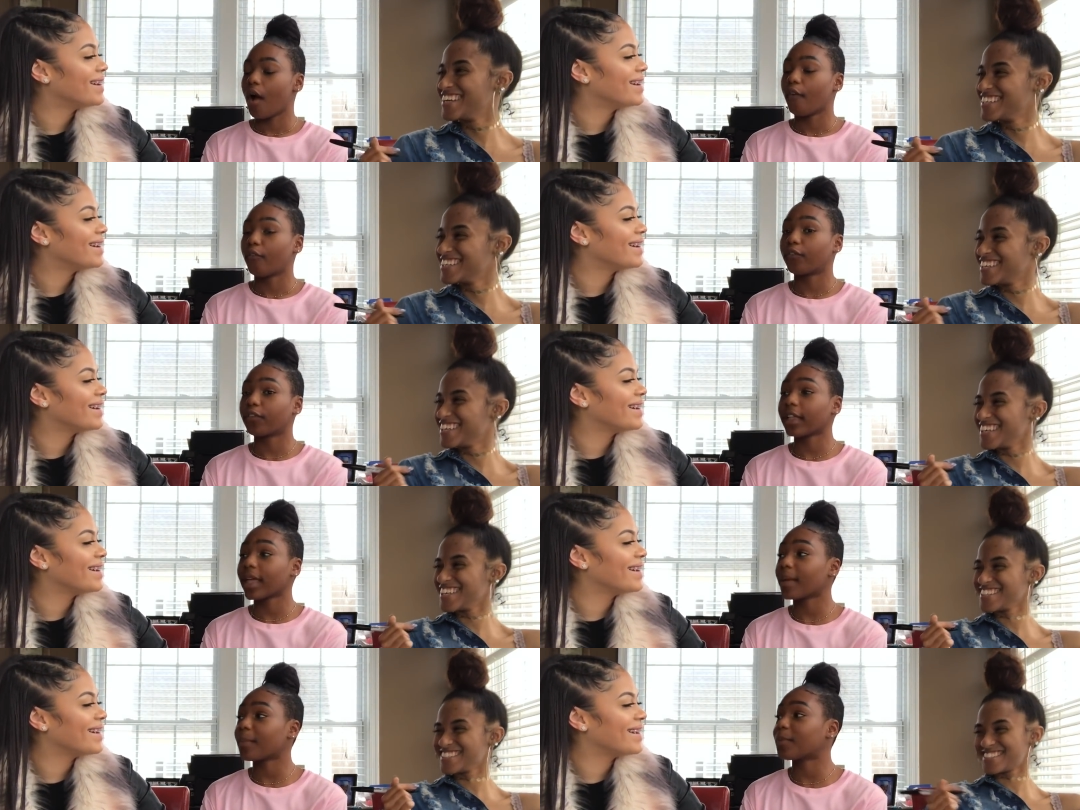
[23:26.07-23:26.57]

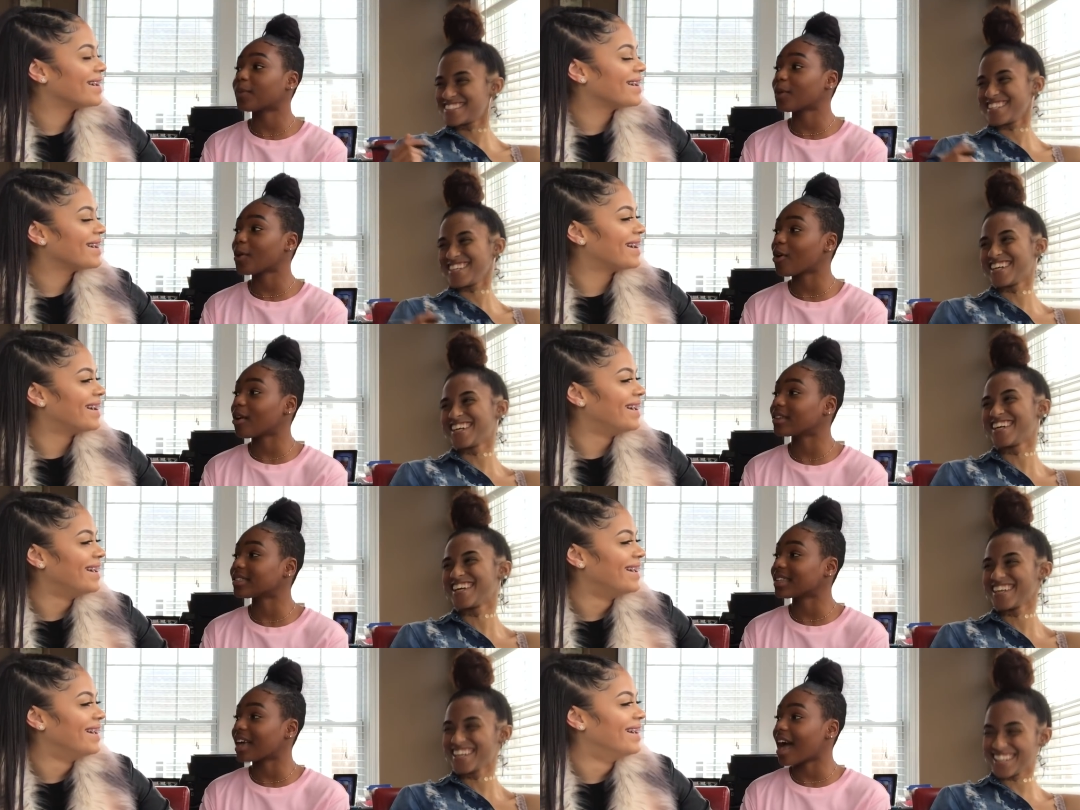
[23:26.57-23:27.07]
Speaker 1: Flip
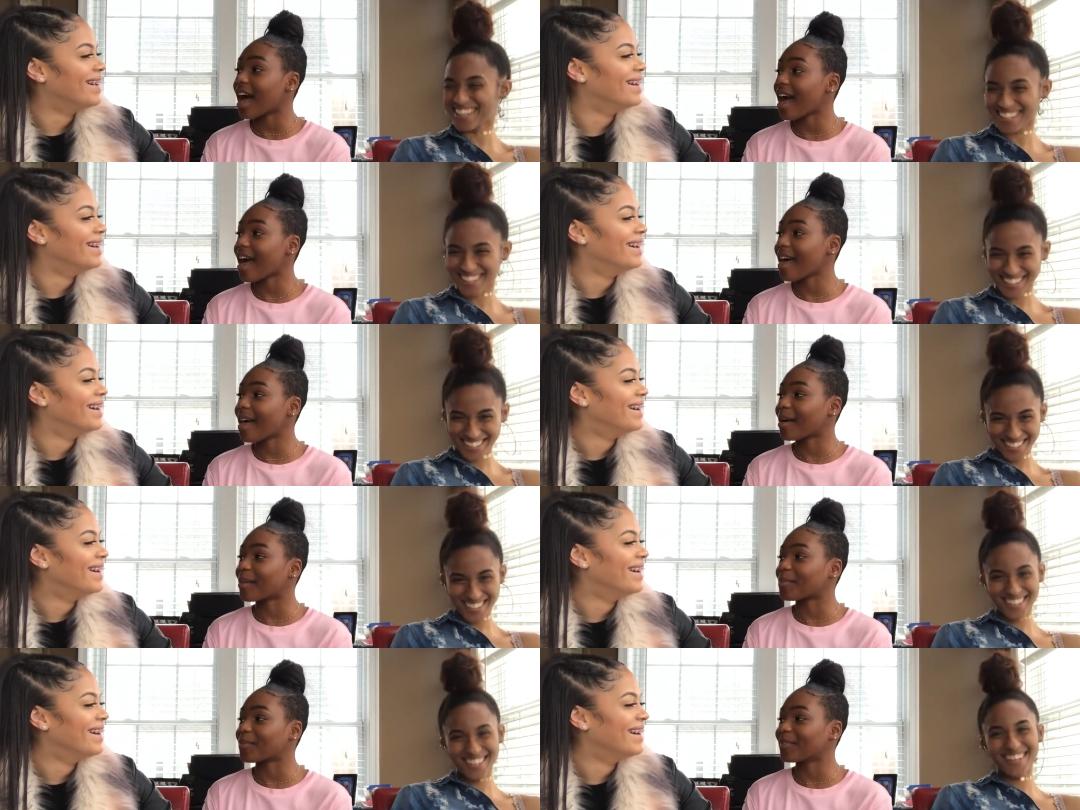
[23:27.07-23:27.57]
yours
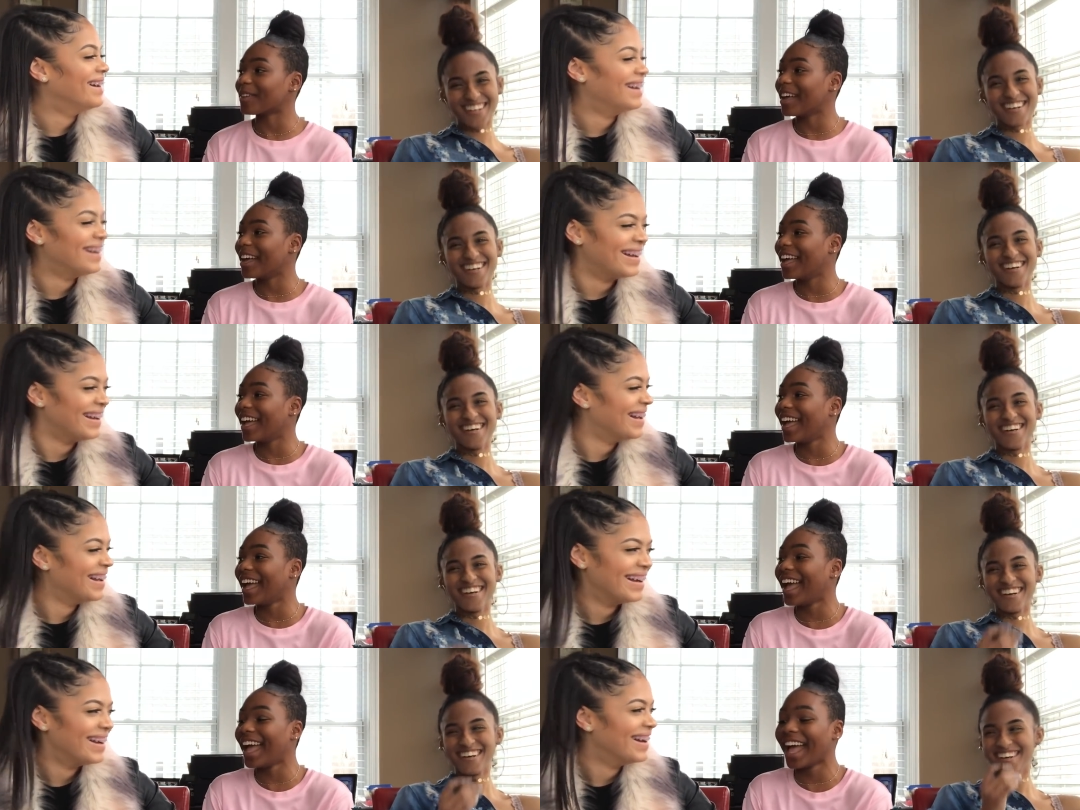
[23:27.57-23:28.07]
up.
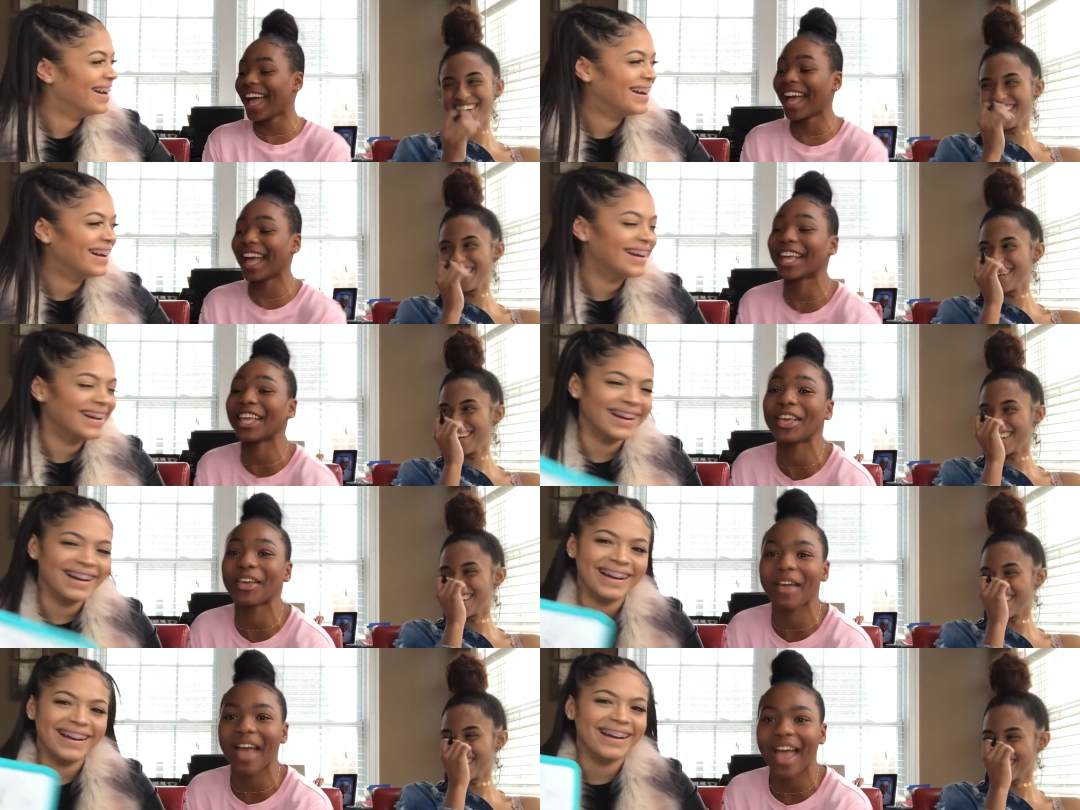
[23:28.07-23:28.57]

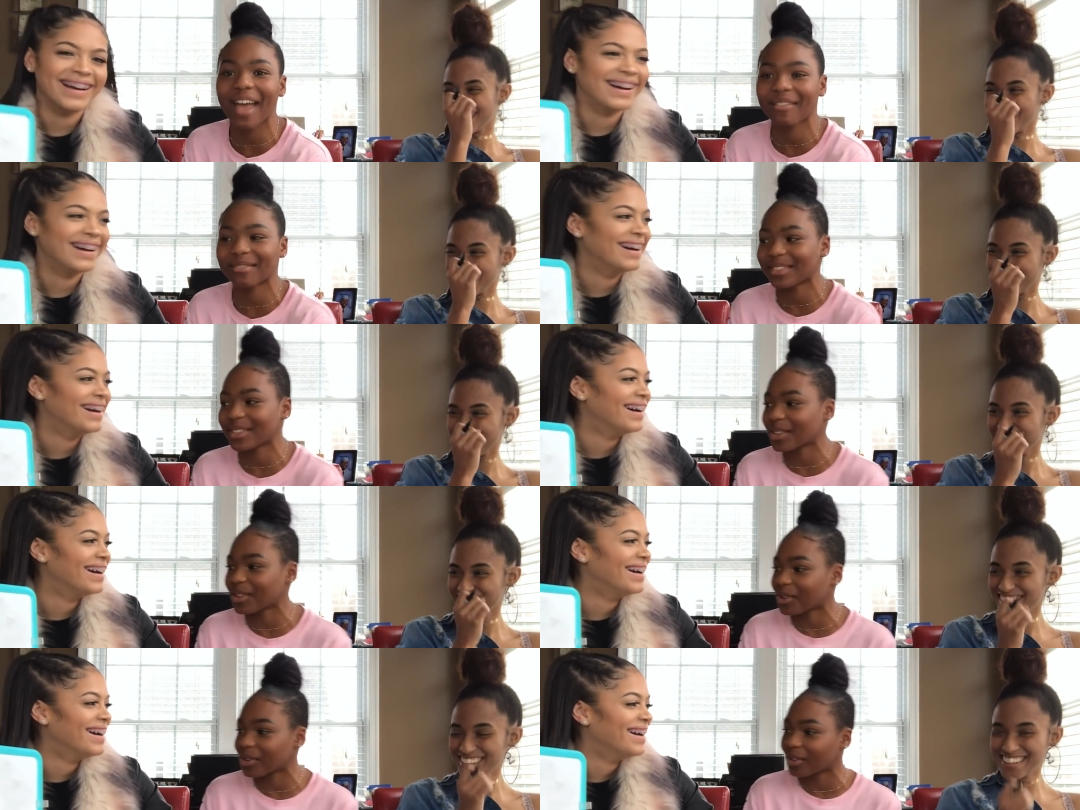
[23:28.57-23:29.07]
you have
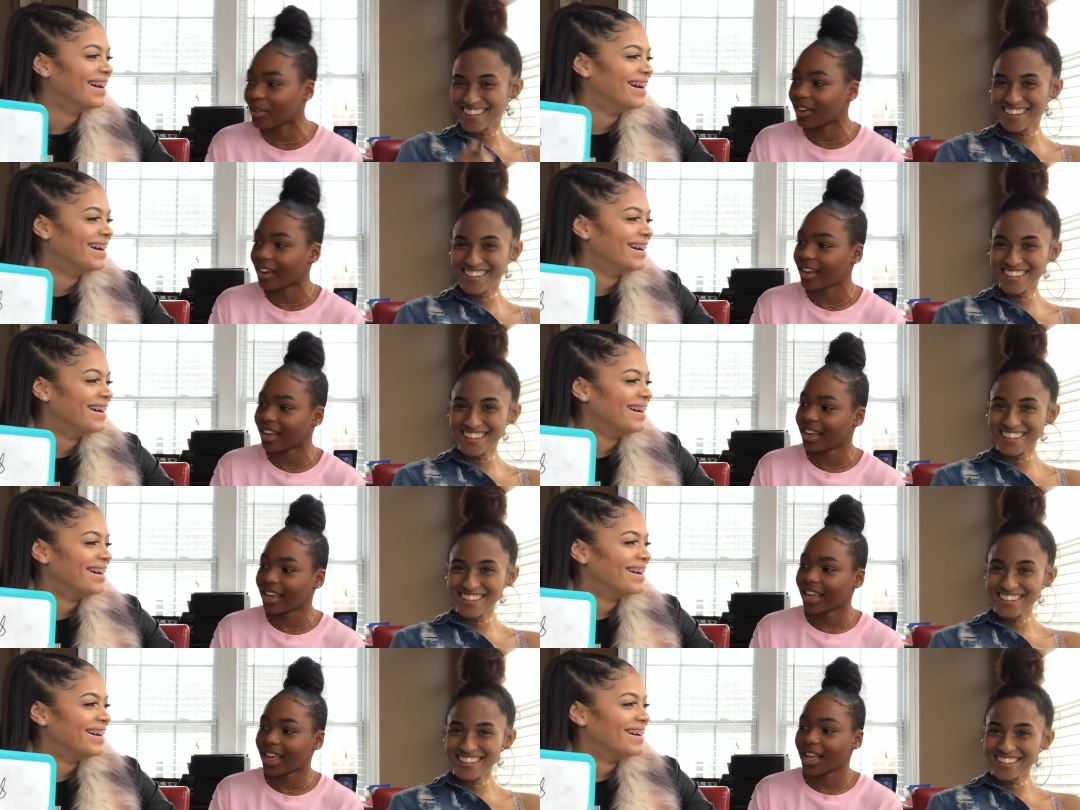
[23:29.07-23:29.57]
to.
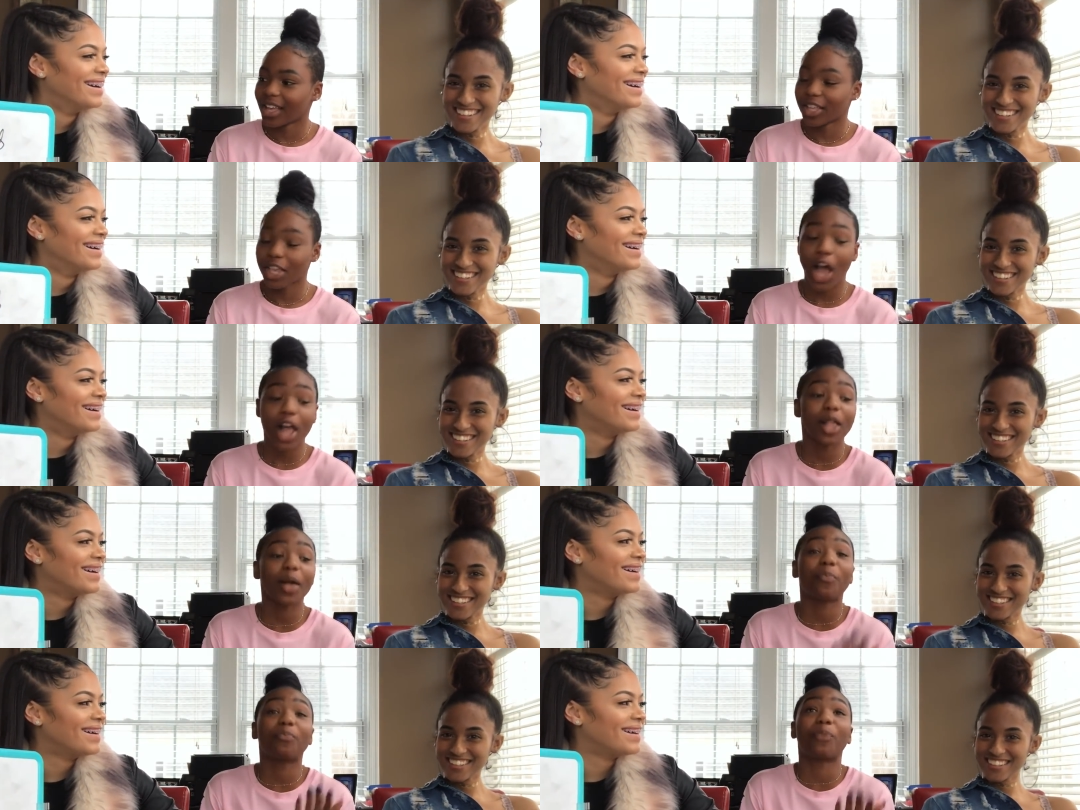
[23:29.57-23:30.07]
That's
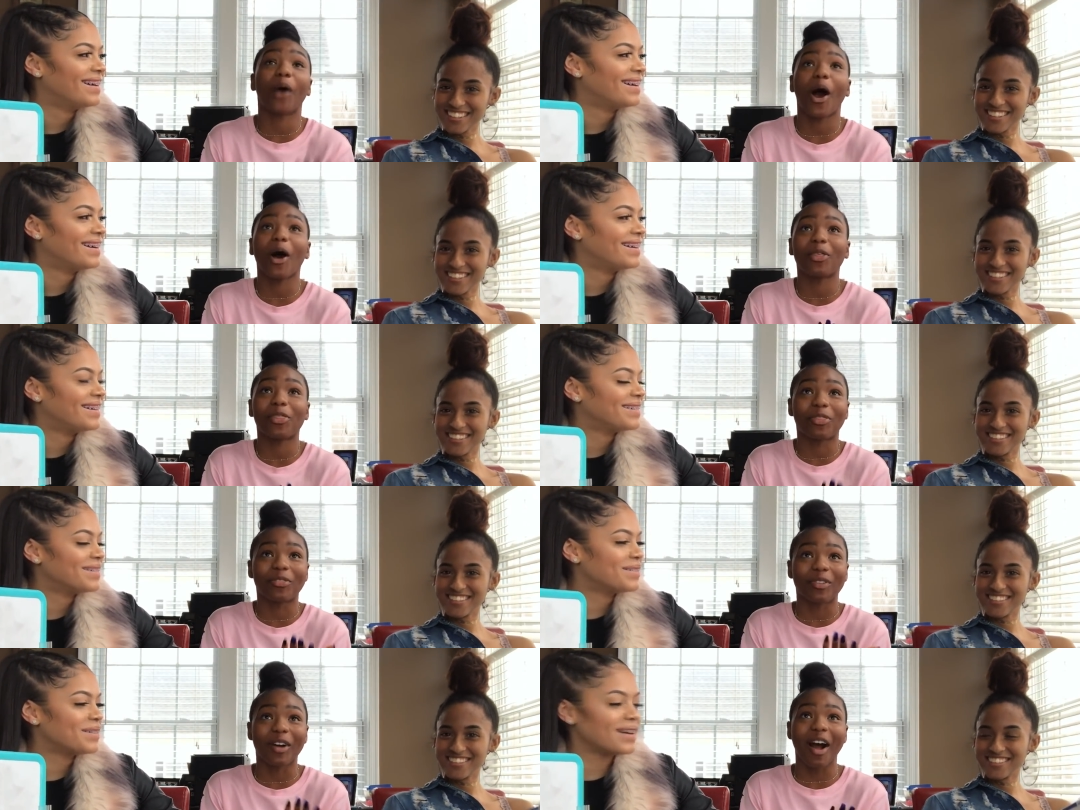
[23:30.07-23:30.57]
Y'all are both